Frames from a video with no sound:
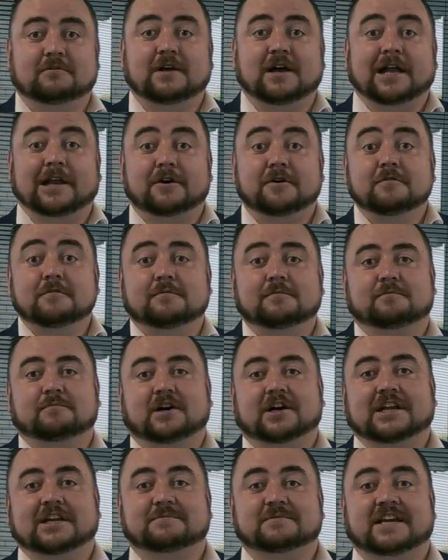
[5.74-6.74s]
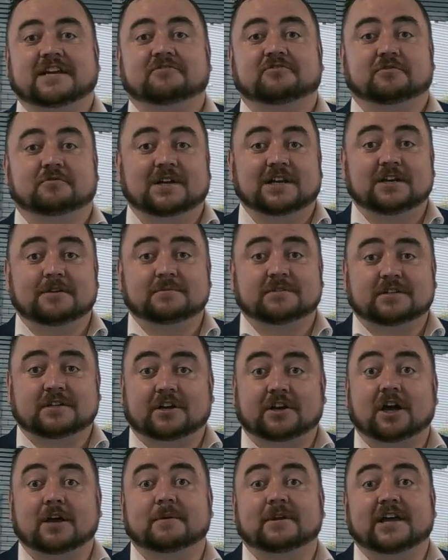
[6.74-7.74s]
Hello, my name's Andrew Williams
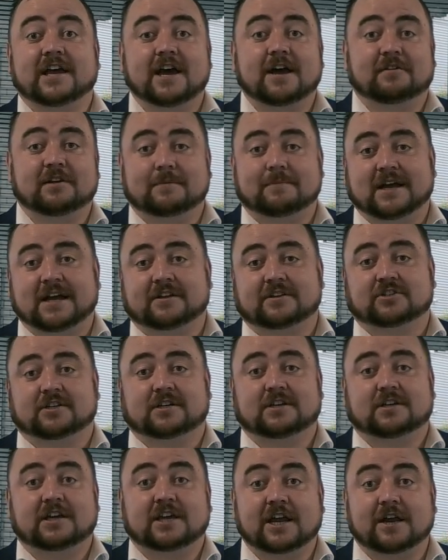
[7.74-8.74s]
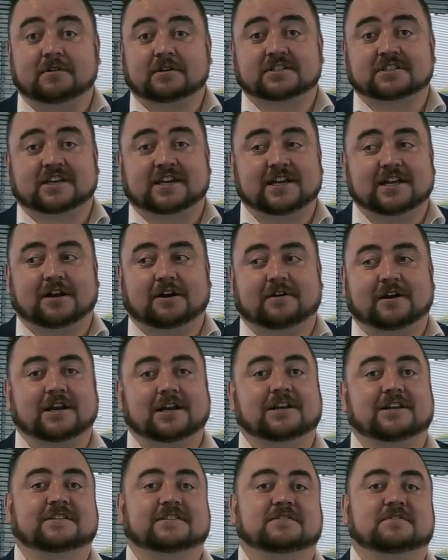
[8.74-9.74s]
and I'm an area manager here at Scalar
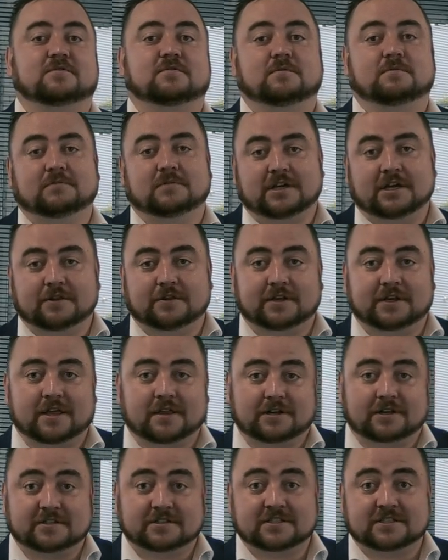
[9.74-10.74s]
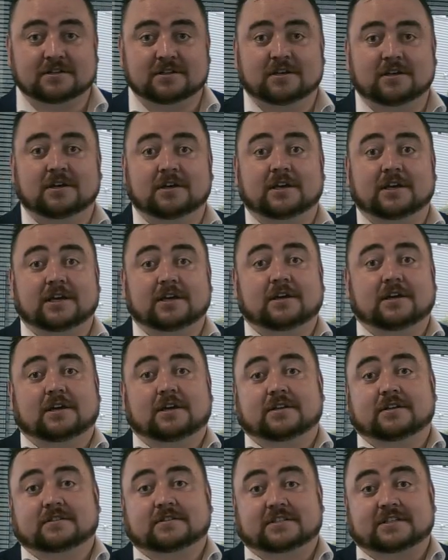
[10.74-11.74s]
Analytical in the Netherlands.
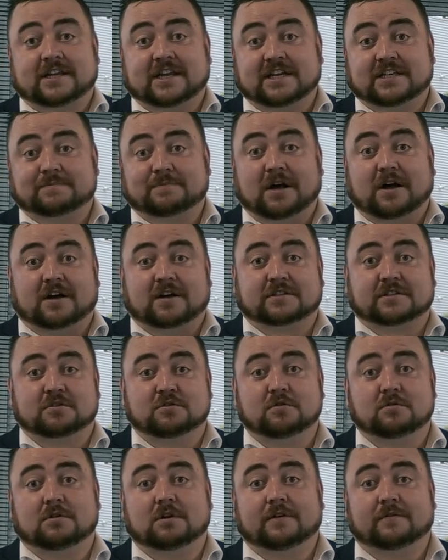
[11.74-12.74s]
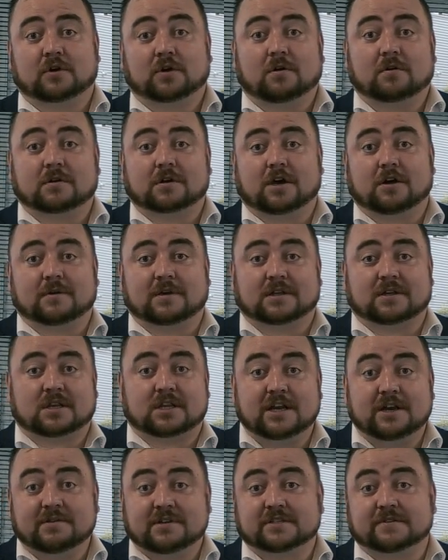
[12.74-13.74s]
Today is part 2 of an ongoing
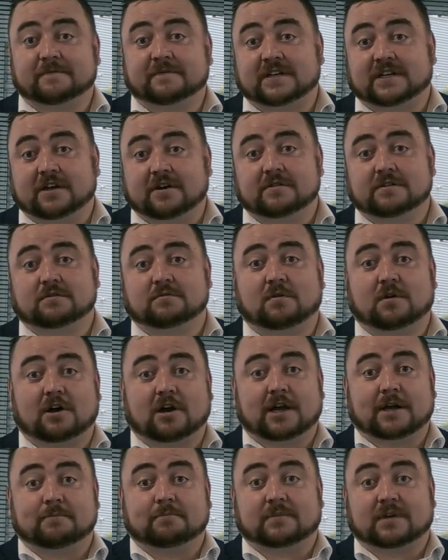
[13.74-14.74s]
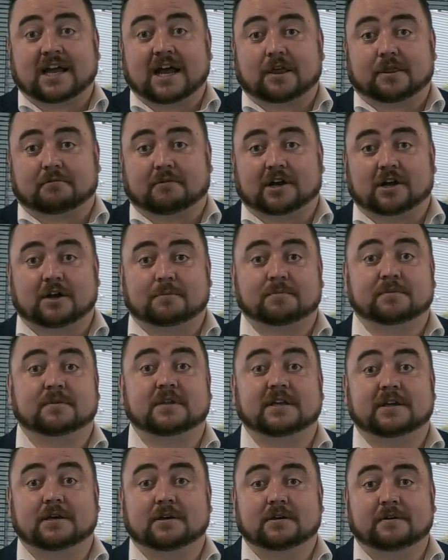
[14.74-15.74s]
series of videos where I'm gathering up
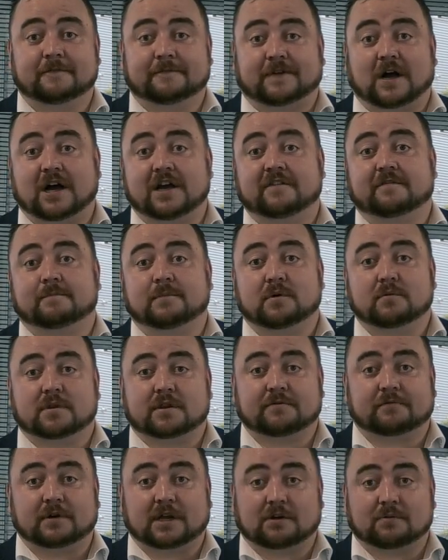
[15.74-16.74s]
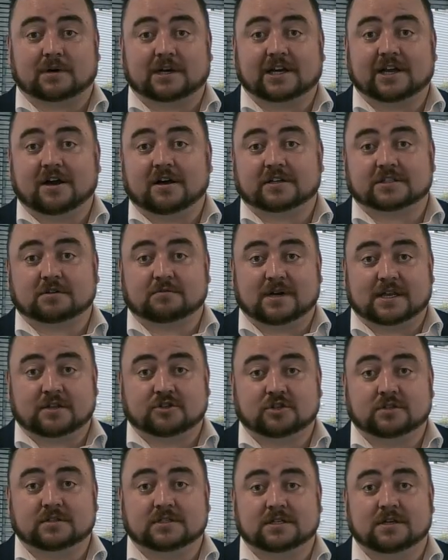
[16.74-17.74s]
the 5 most frequently asked
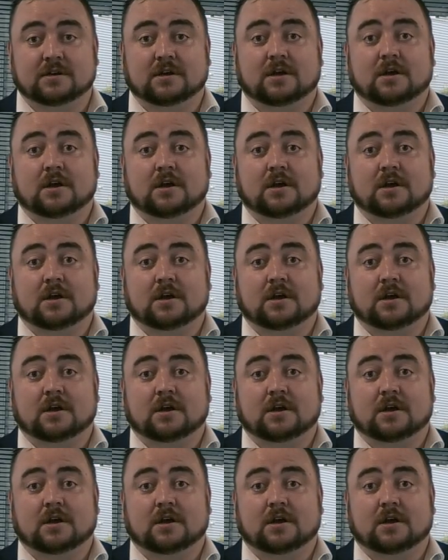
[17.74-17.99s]
questions